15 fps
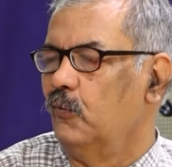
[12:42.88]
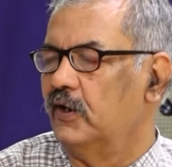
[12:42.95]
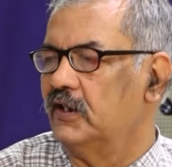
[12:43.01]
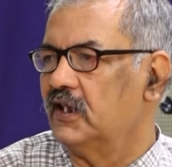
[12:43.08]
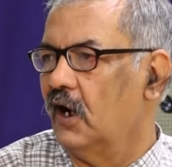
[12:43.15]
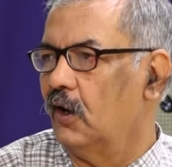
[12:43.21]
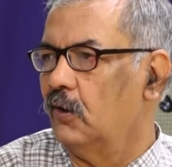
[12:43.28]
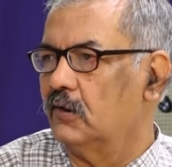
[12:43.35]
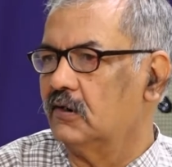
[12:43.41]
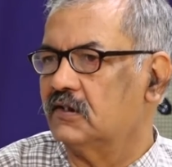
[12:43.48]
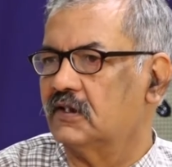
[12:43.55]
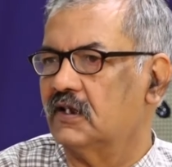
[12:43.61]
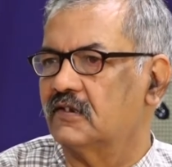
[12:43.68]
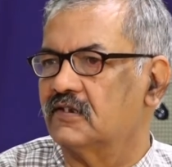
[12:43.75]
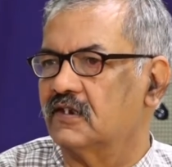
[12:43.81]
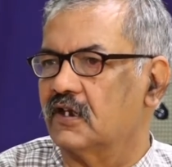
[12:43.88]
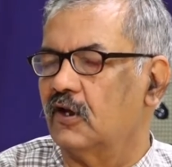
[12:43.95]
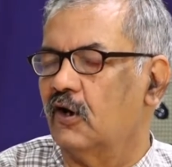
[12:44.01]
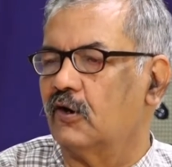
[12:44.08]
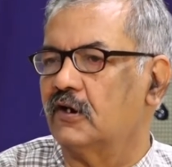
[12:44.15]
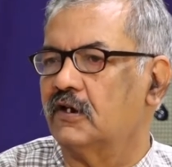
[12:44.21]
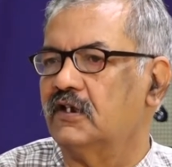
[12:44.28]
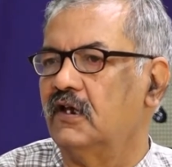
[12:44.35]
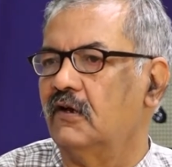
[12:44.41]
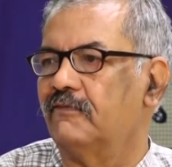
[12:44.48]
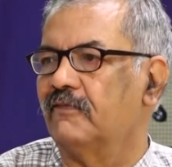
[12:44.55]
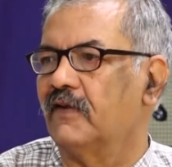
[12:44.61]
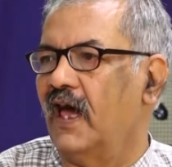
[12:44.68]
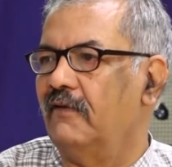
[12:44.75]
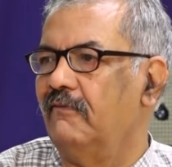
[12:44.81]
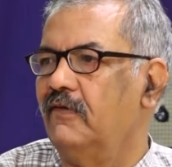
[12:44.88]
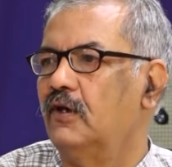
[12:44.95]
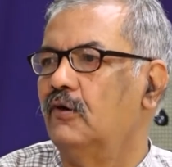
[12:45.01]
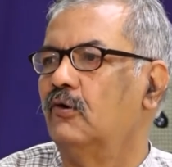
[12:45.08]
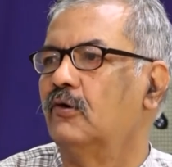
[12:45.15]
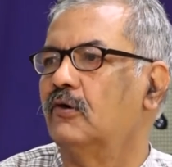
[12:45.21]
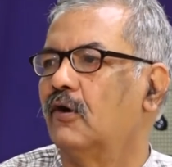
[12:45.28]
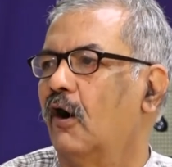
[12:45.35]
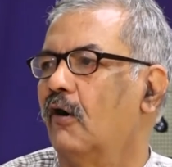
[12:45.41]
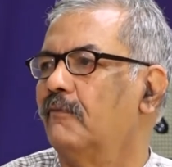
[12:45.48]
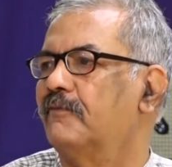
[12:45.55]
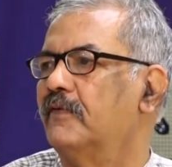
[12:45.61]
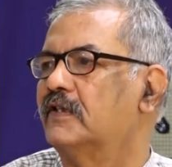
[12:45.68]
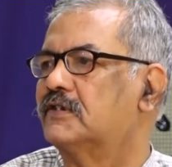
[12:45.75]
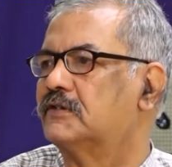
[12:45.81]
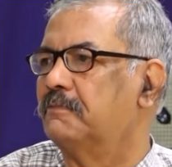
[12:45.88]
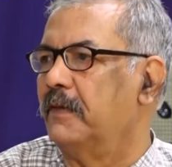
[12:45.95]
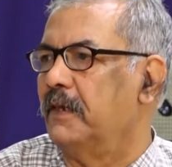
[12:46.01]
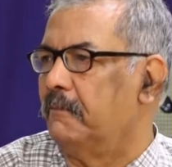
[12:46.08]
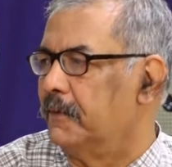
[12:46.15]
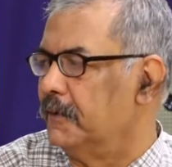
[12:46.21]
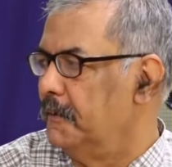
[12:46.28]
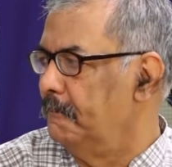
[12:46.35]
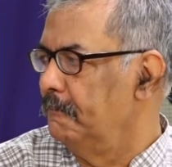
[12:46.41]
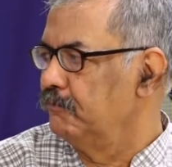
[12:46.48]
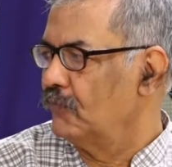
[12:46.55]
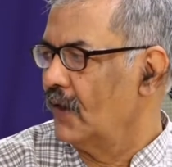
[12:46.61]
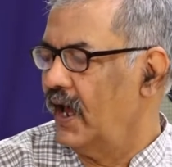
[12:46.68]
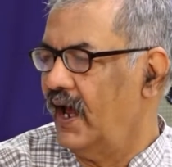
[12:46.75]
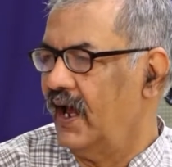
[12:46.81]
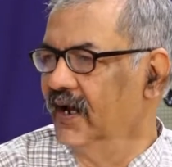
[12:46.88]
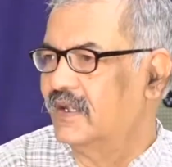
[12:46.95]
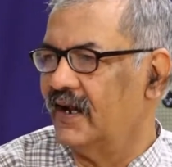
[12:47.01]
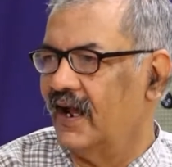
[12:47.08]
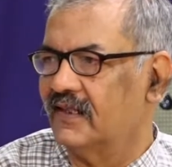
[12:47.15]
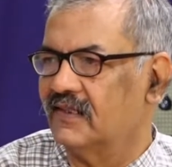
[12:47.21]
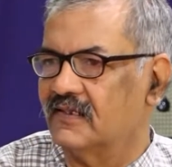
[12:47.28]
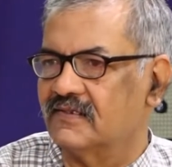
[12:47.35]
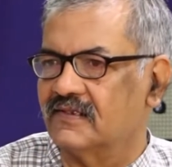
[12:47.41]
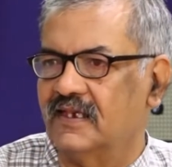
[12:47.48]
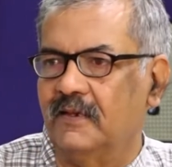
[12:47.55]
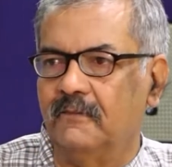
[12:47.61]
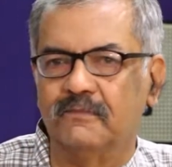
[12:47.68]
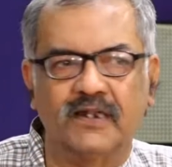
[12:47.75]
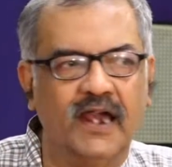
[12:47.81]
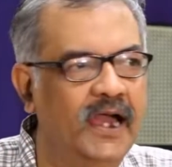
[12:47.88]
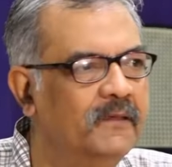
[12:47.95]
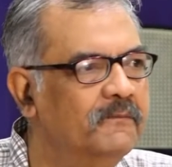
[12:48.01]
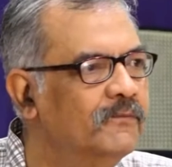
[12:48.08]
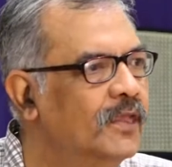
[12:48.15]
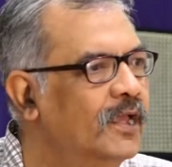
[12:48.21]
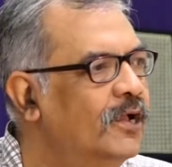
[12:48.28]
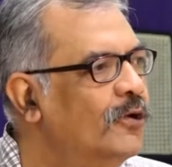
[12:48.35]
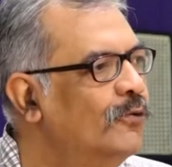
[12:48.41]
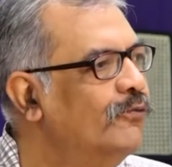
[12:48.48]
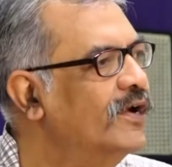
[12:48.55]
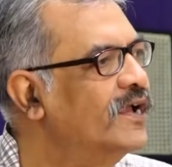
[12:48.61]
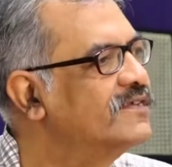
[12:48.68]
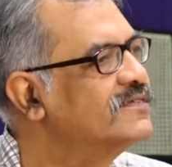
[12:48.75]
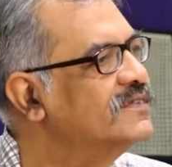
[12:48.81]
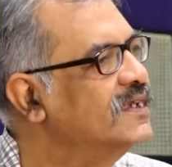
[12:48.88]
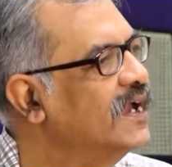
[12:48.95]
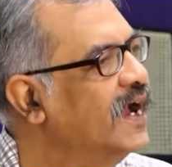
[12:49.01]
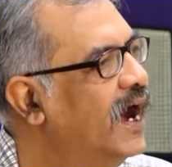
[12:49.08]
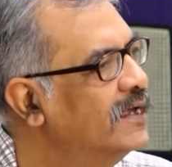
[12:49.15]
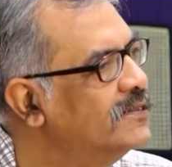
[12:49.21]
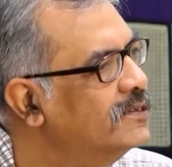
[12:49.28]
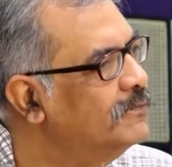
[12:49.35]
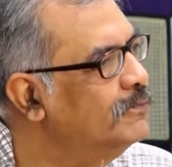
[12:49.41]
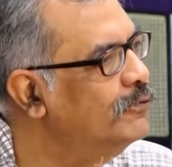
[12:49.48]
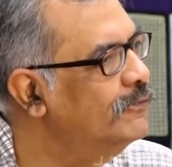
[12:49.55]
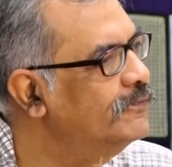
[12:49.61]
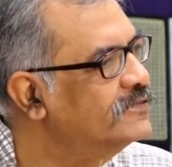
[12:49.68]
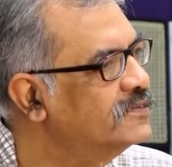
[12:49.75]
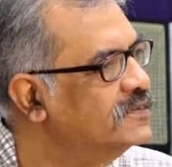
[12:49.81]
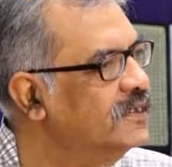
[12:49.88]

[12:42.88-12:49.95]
without the security of livelihood of its people? And at the same time, we are seeing other moves.